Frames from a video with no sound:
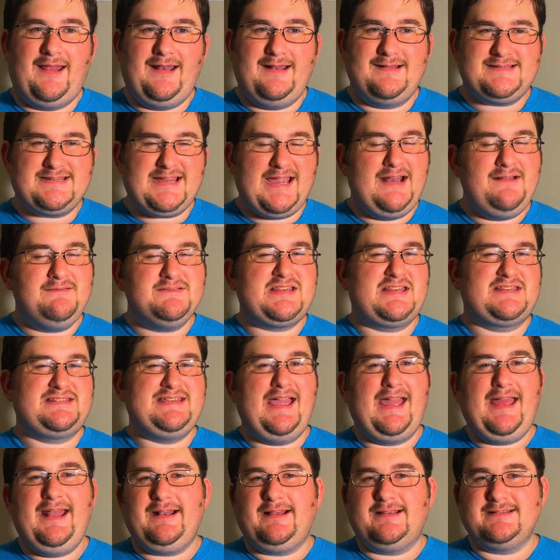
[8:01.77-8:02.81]
And it's kind of
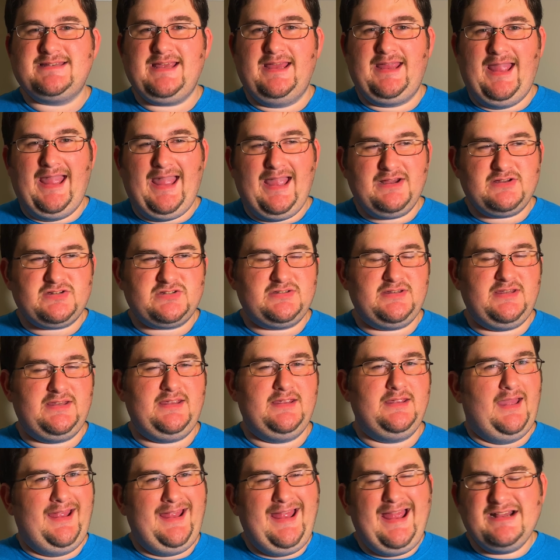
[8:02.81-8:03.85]
sad because I
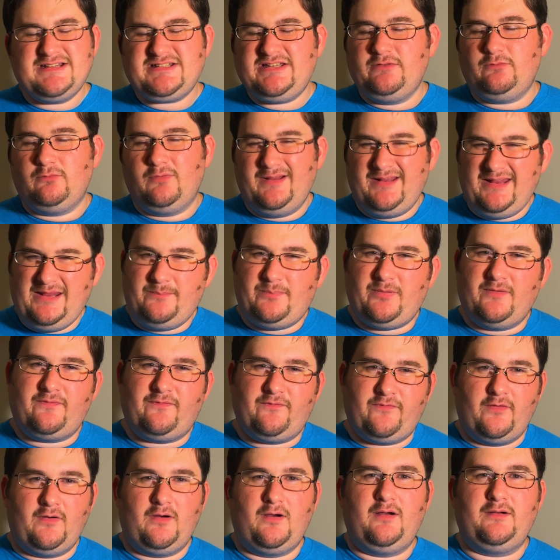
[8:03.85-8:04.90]
actually really
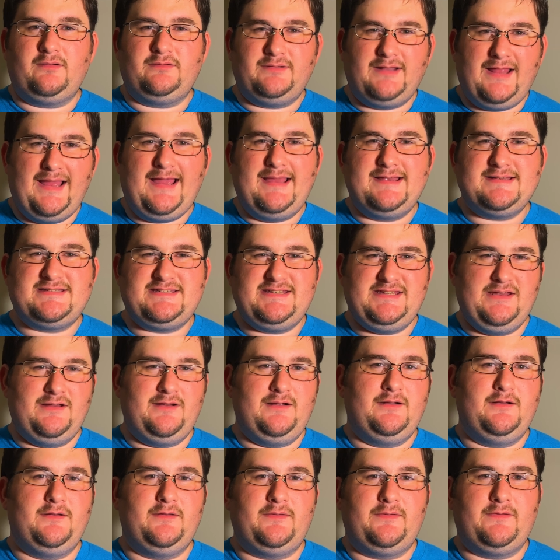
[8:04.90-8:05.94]
preferred last
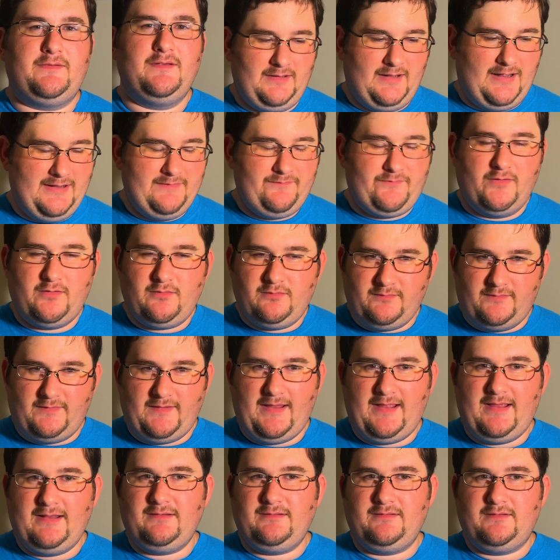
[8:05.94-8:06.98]
year's iPhone
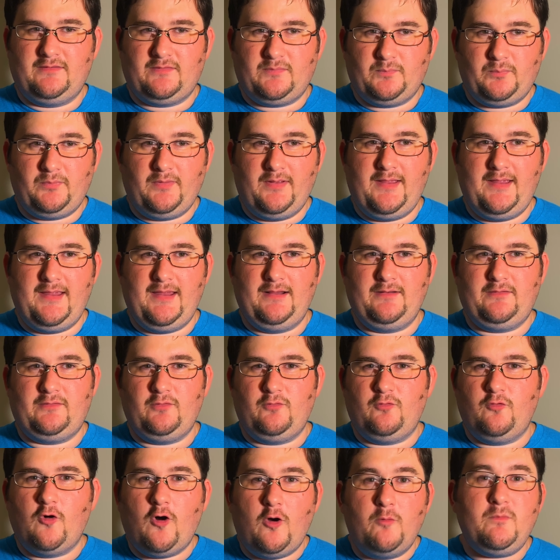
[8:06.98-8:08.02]
10 display
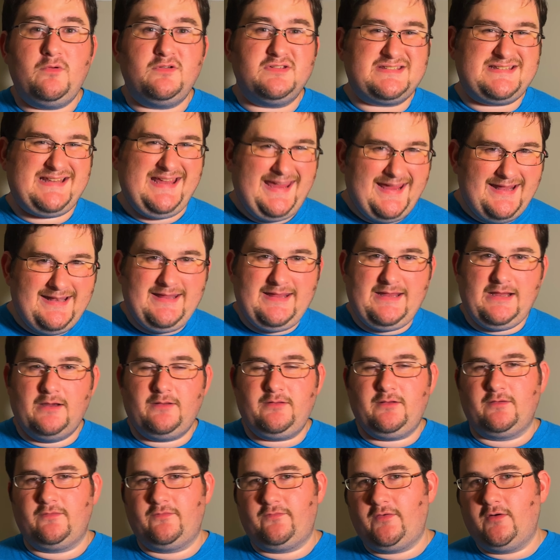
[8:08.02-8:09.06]
to almost any
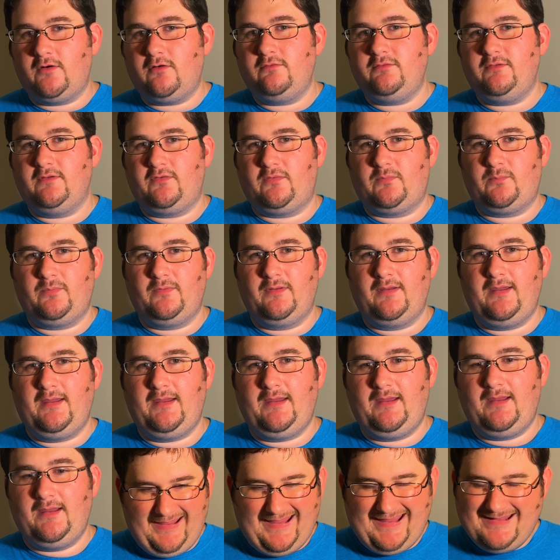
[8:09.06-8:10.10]
other phone
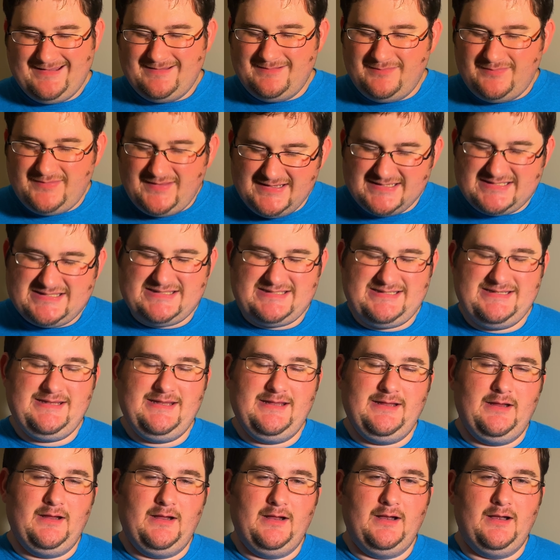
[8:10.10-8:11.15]
display. And this
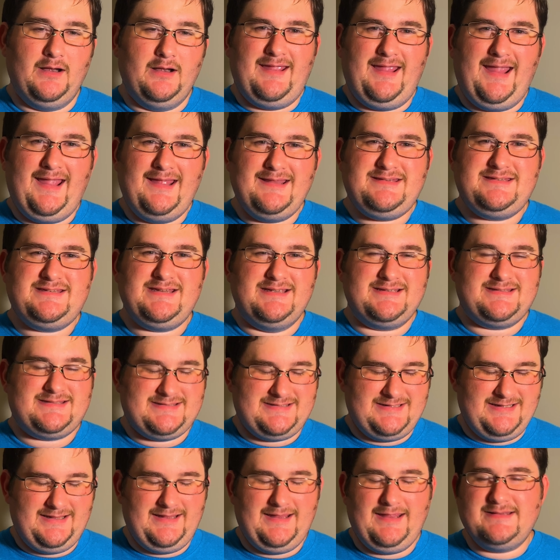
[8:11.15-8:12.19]
year,
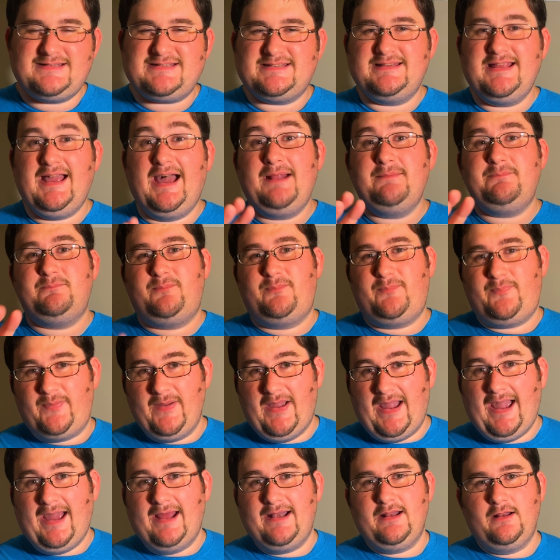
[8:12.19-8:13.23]
it's not
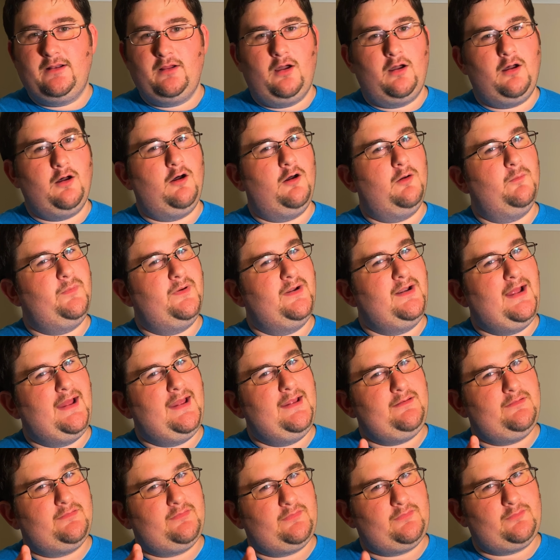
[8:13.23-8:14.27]
bad at all, but
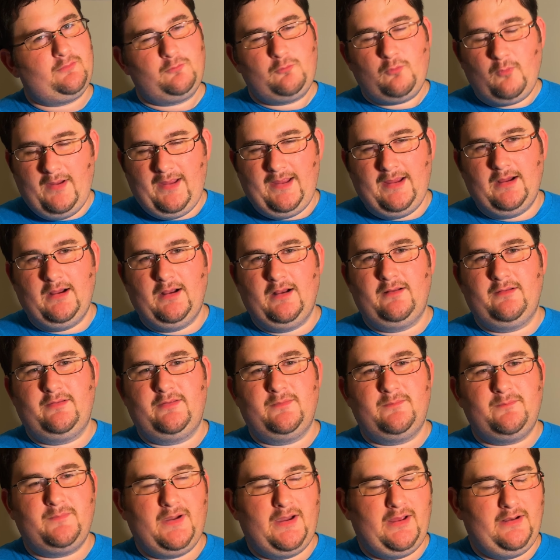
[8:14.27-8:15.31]
I swear
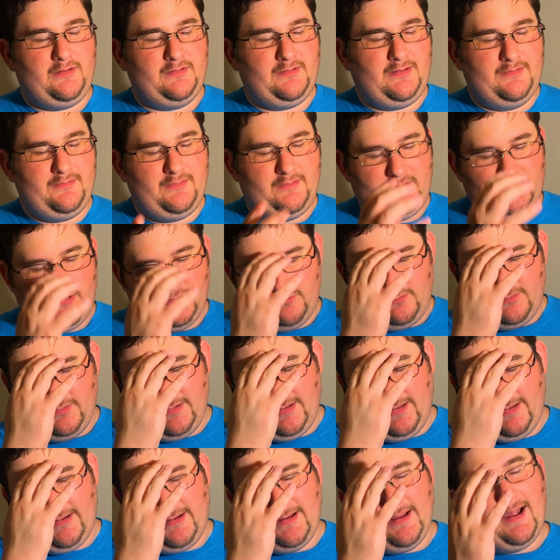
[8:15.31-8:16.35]
the unit
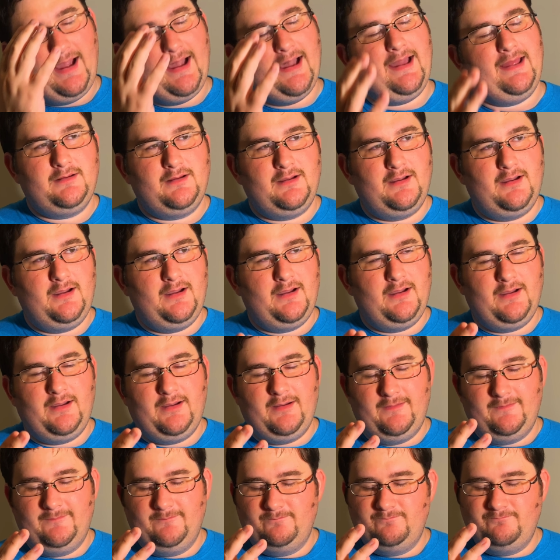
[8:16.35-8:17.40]
I got,
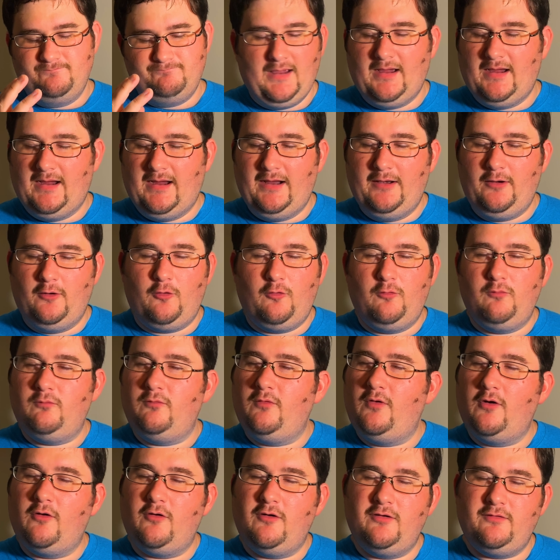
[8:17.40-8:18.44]
I
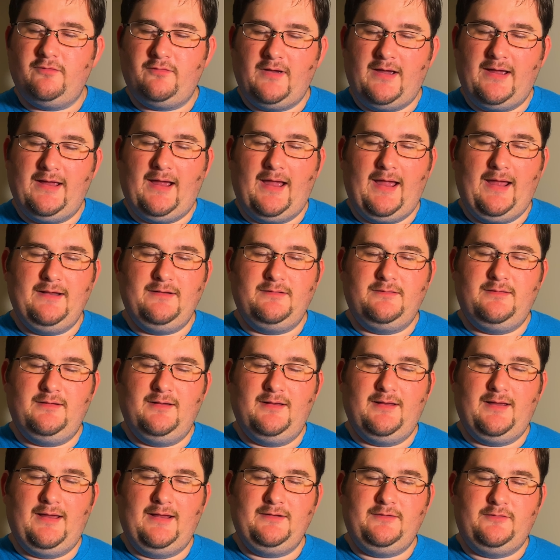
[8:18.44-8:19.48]
don't know if
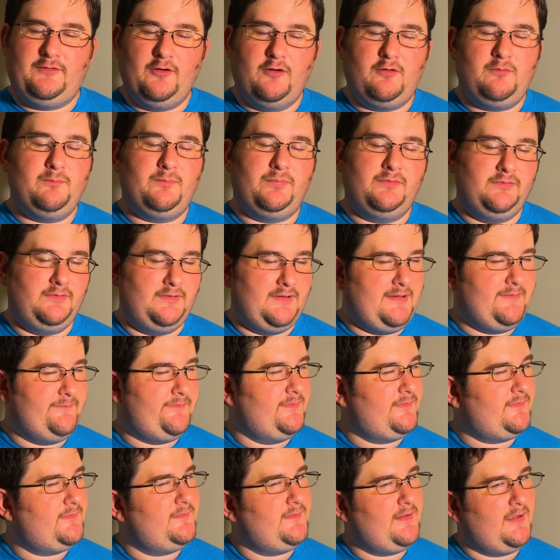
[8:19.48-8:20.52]
I don't believe
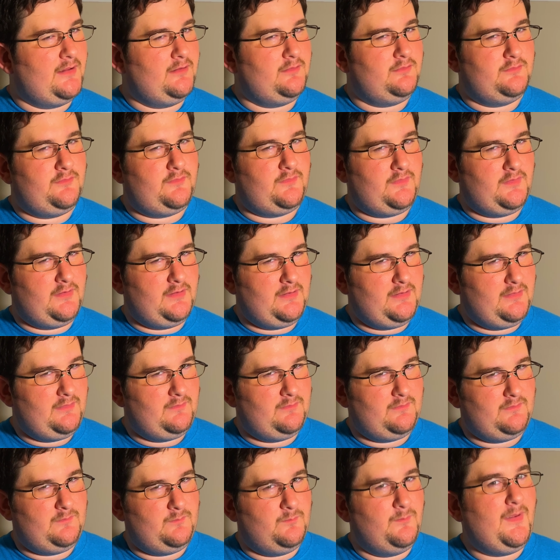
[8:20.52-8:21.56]
it's an
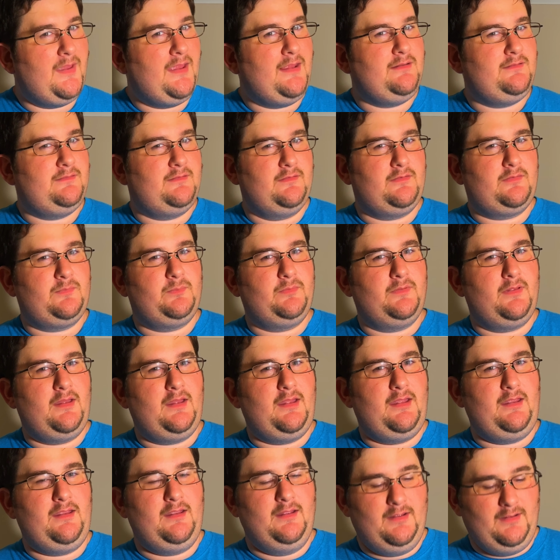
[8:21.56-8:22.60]
LG made
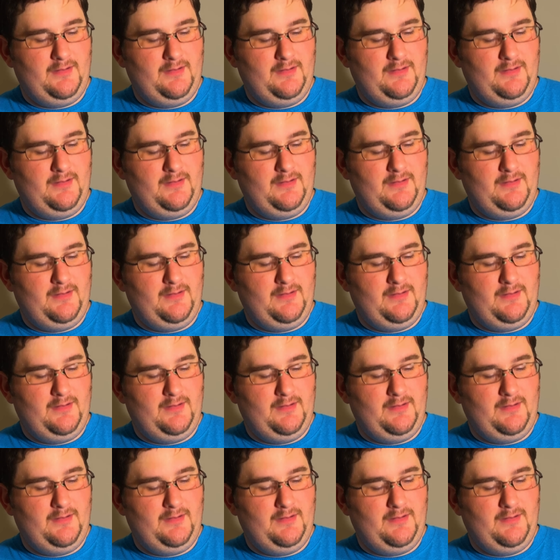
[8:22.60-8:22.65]
display.